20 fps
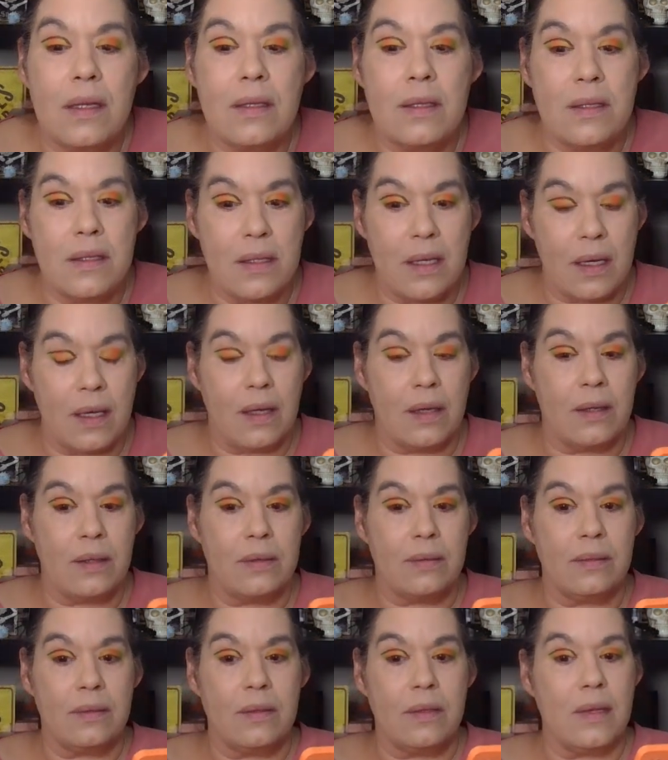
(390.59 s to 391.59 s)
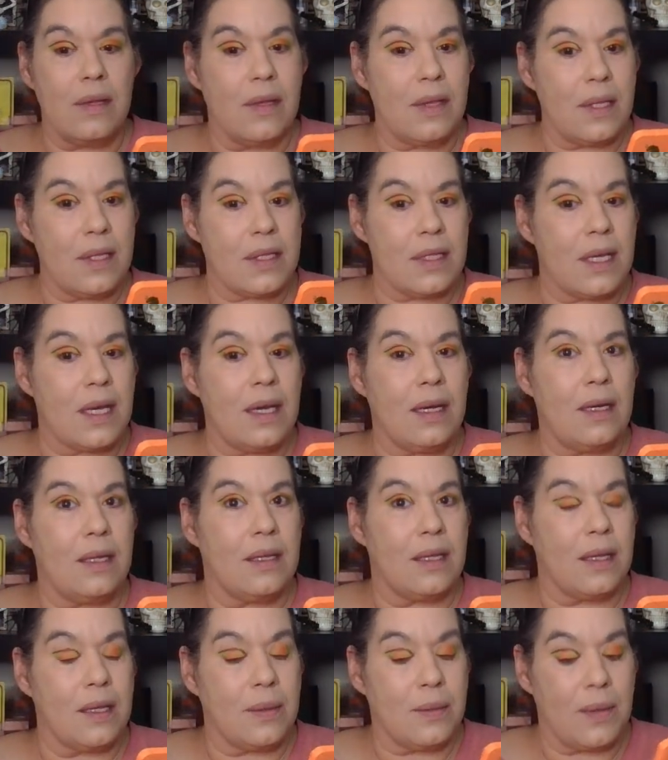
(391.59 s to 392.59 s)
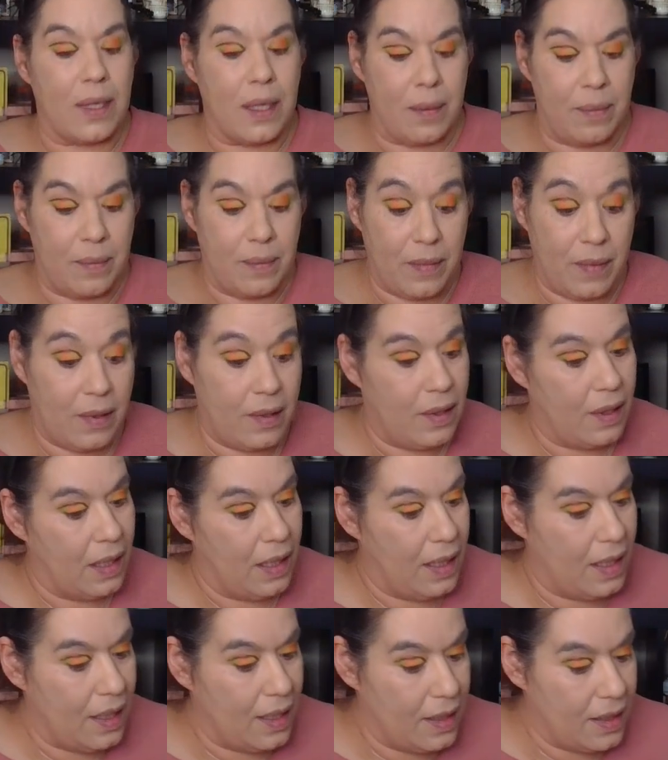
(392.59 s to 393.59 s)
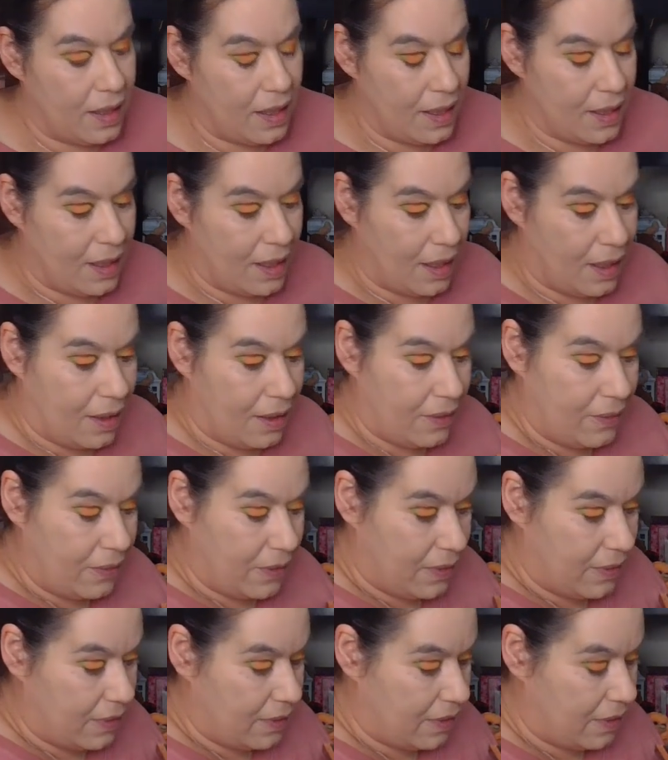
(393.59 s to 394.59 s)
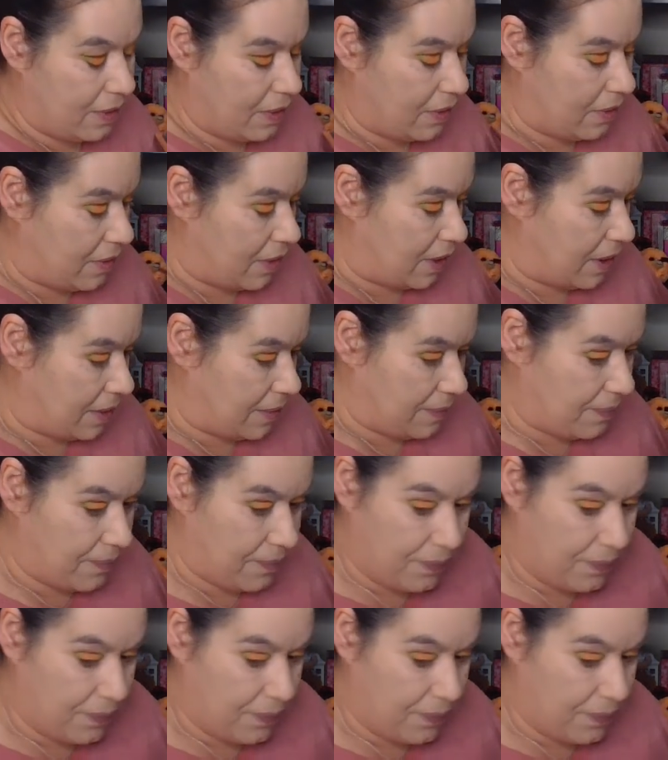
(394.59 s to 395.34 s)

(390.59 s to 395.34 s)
And so that's kind of like what I'm thinking of. All right.